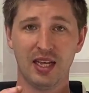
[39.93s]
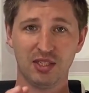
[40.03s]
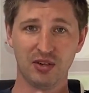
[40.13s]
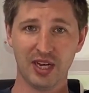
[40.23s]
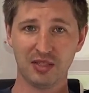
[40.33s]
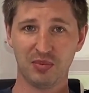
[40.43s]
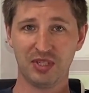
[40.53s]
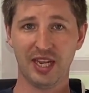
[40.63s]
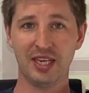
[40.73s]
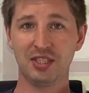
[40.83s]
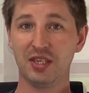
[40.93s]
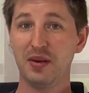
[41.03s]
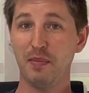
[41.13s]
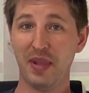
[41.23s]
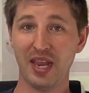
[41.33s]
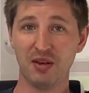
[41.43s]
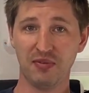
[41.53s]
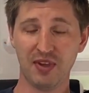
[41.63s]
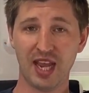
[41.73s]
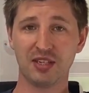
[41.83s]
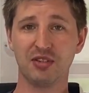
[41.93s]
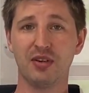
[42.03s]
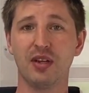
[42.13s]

transportation, manufacturing